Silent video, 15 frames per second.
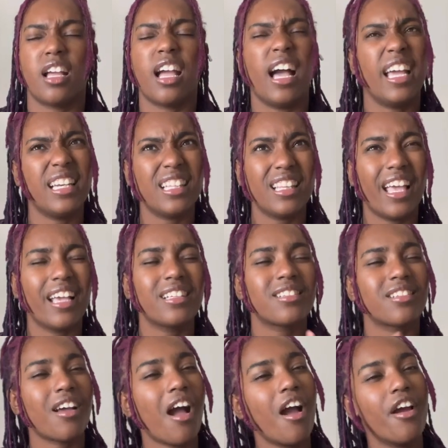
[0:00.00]
kind of like
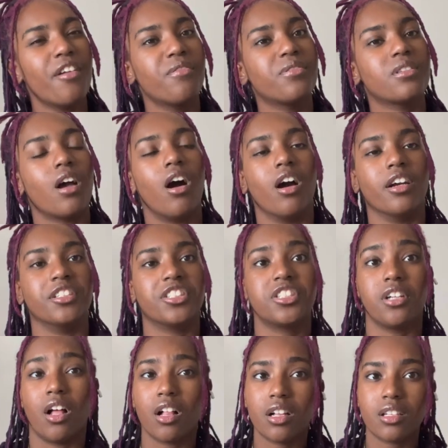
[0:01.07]
scarves are
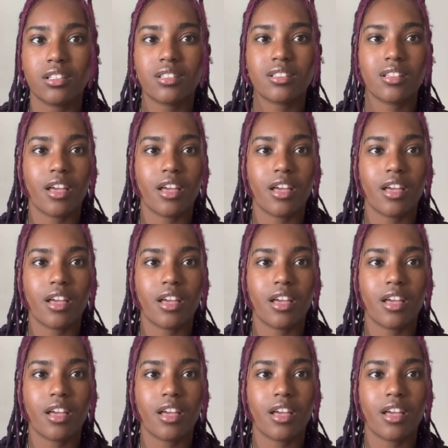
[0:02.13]
shawls